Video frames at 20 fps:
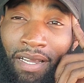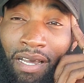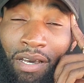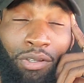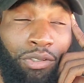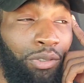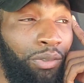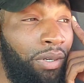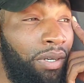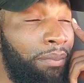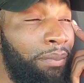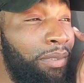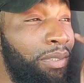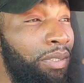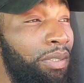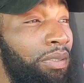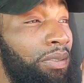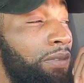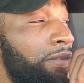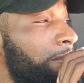I don't know what I'm gonna
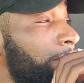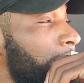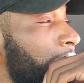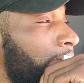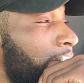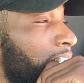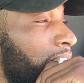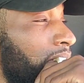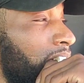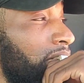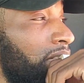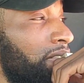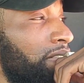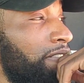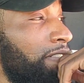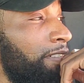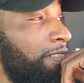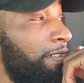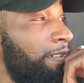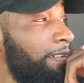do.
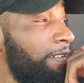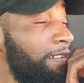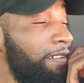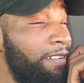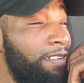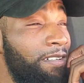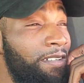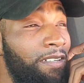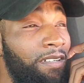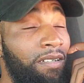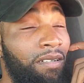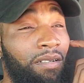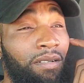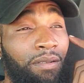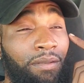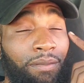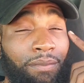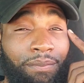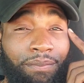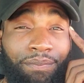
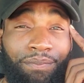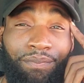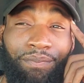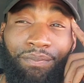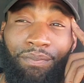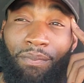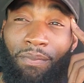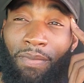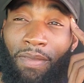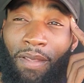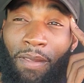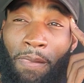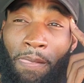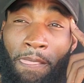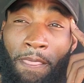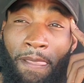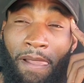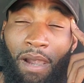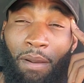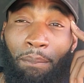Um,
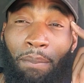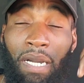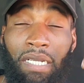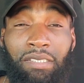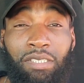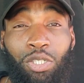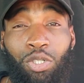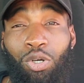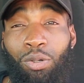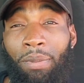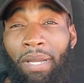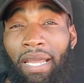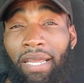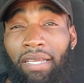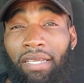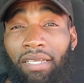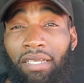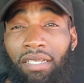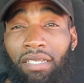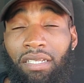I'm about to go
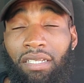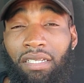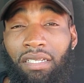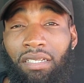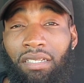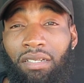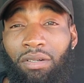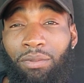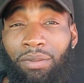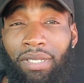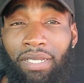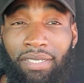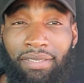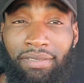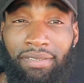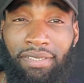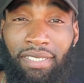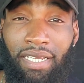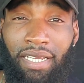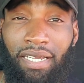back on the
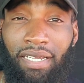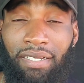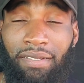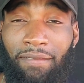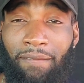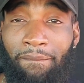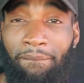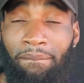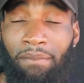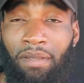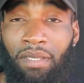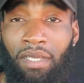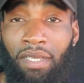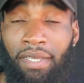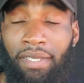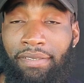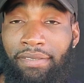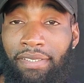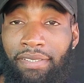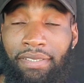inside
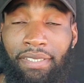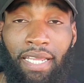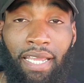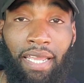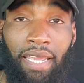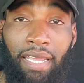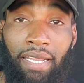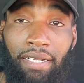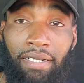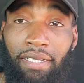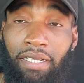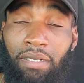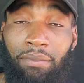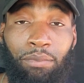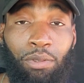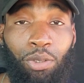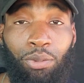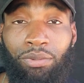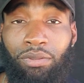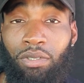and just let
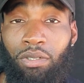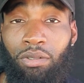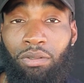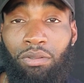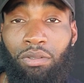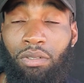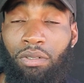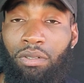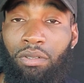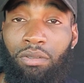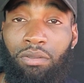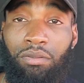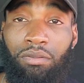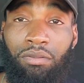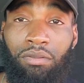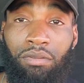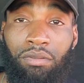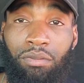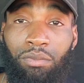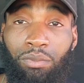them know what's going on.
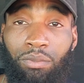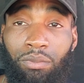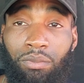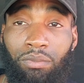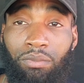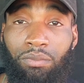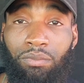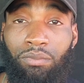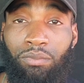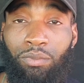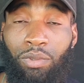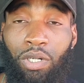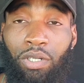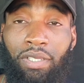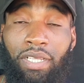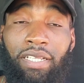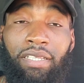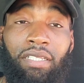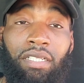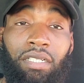Well,
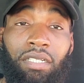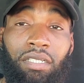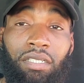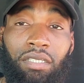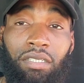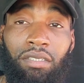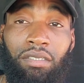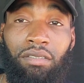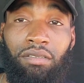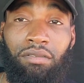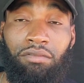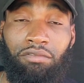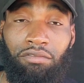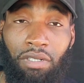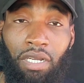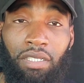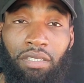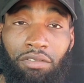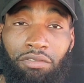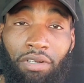let the
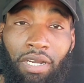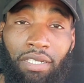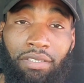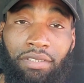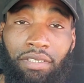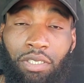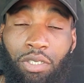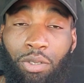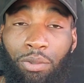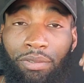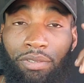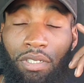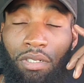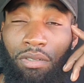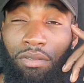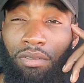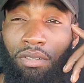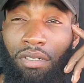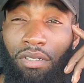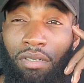Ronda Rousey know what's
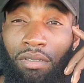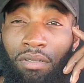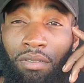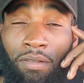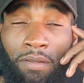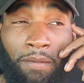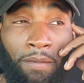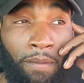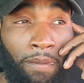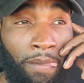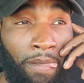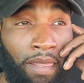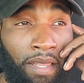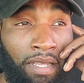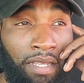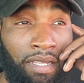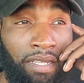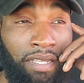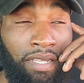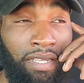going on.
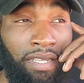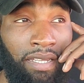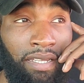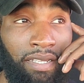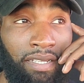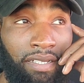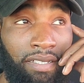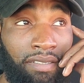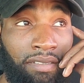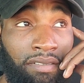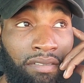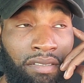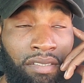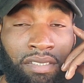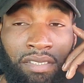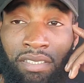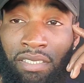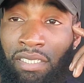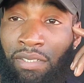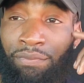And
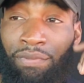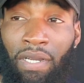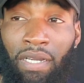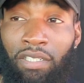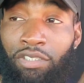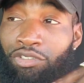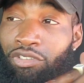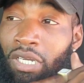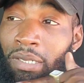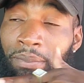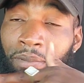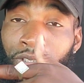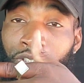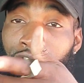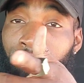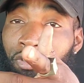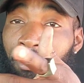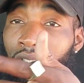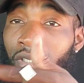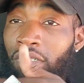see if I could drop
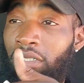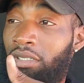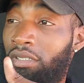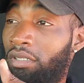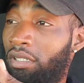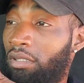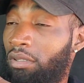the trailer